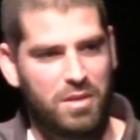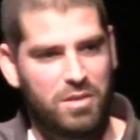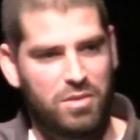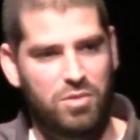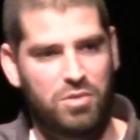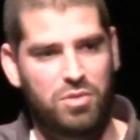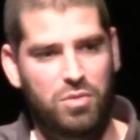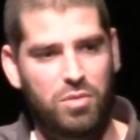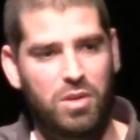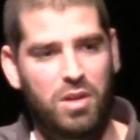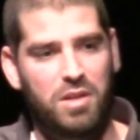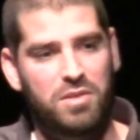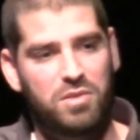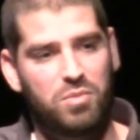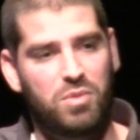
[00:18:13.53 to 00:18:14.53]
So
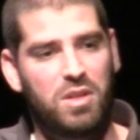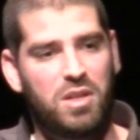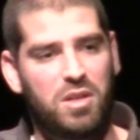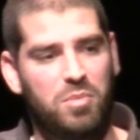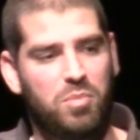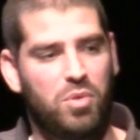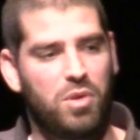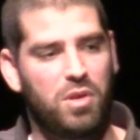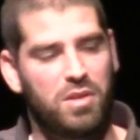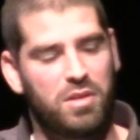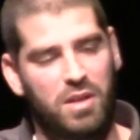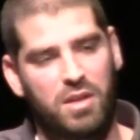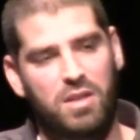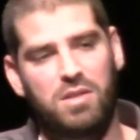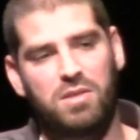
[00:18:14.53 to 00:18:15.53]
shura is really
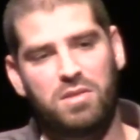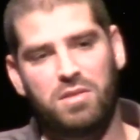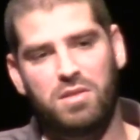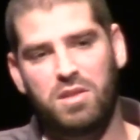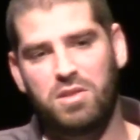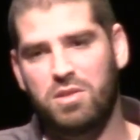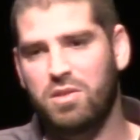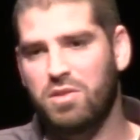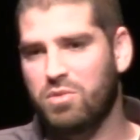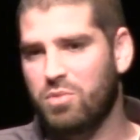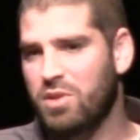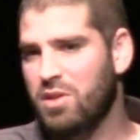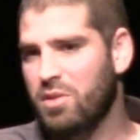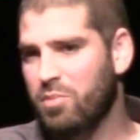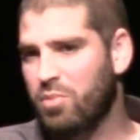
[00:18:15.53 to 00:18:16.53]
important. That consultation is
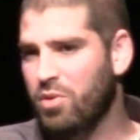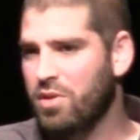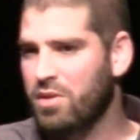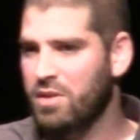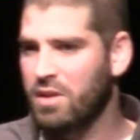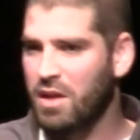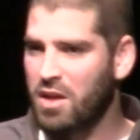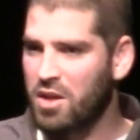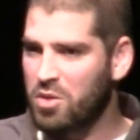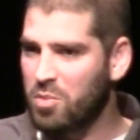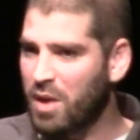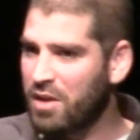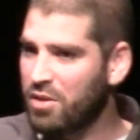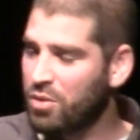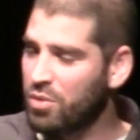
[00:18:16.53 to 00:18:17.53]
really important. You
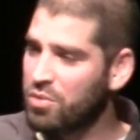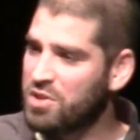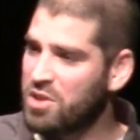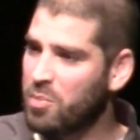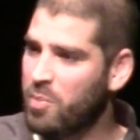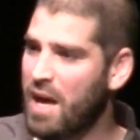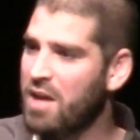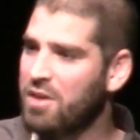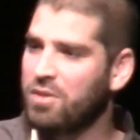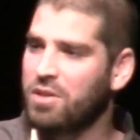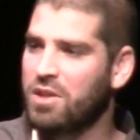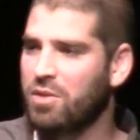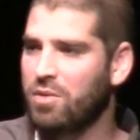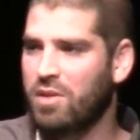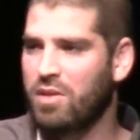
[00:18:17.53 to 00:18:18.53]
might lose a battle
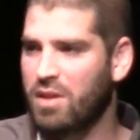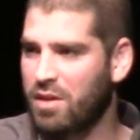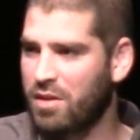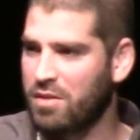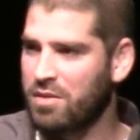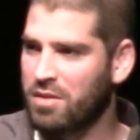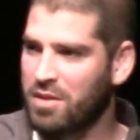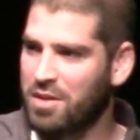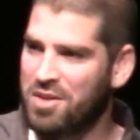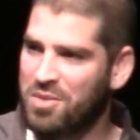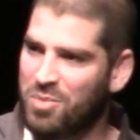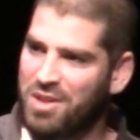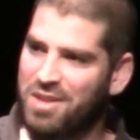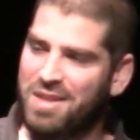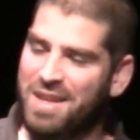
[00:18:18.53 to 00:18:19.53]
here and there,
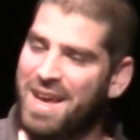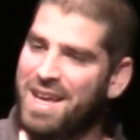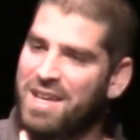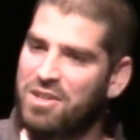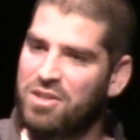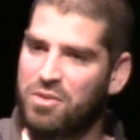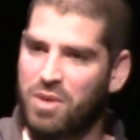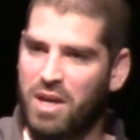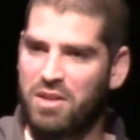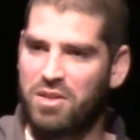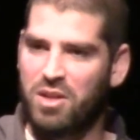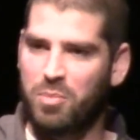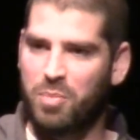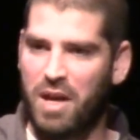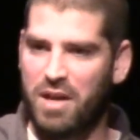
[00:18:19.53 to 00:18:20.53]
but in the end you
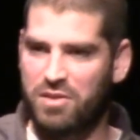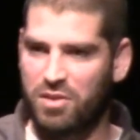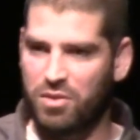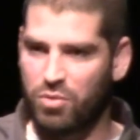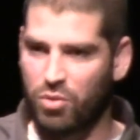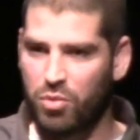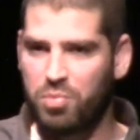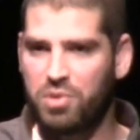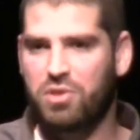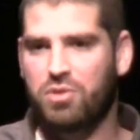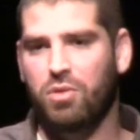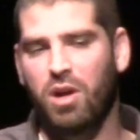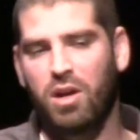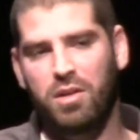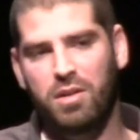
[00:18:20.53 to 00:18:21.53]
end up as a group
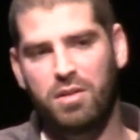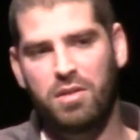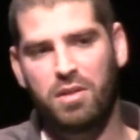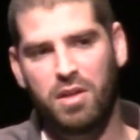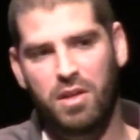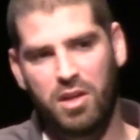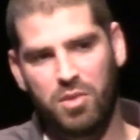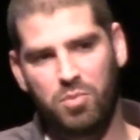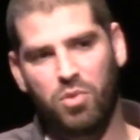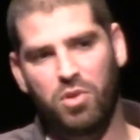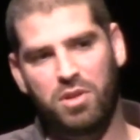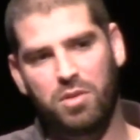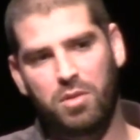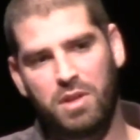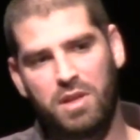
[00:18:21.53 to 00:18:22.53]
stronger and
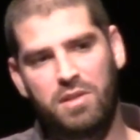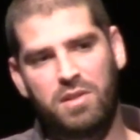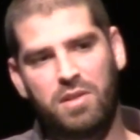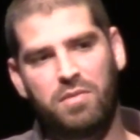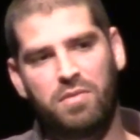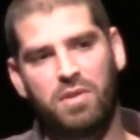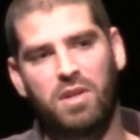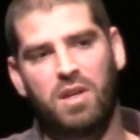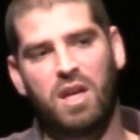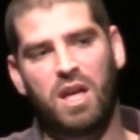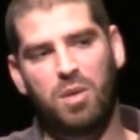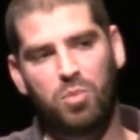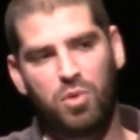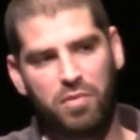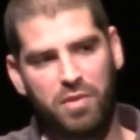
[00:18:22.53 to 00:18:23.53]
more cohesive
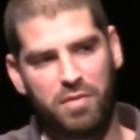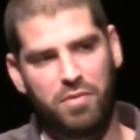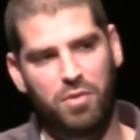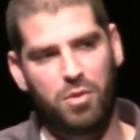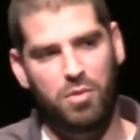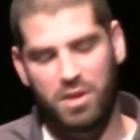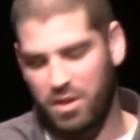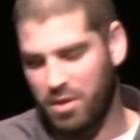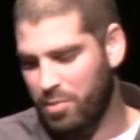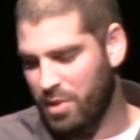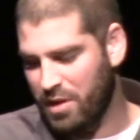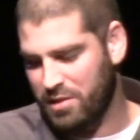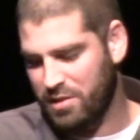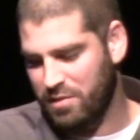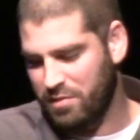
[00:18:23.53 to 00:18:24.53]
and moving forward in a
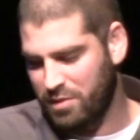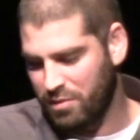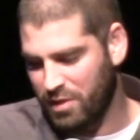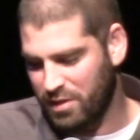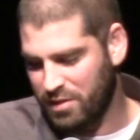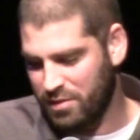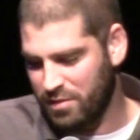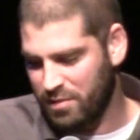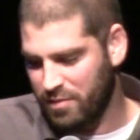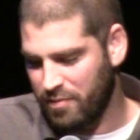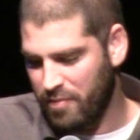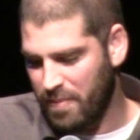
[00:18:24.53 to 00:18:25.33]
positive direction.